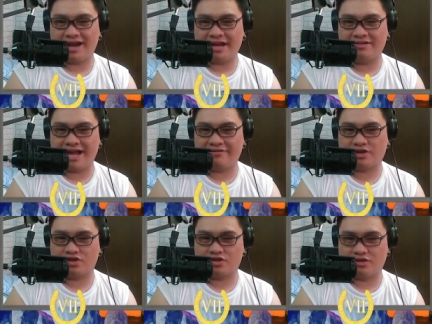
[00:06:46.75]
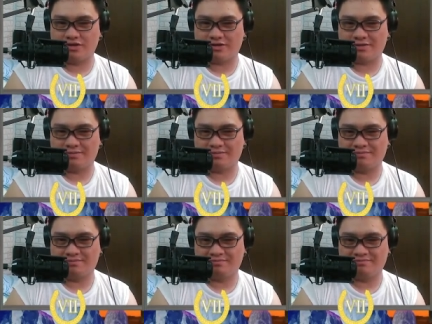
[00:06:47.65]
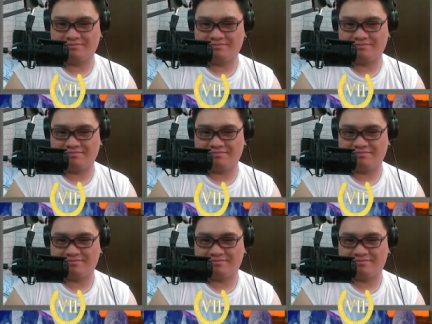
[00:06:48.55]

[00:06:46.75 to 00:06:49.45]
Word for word: I don't have a controller. He's up top.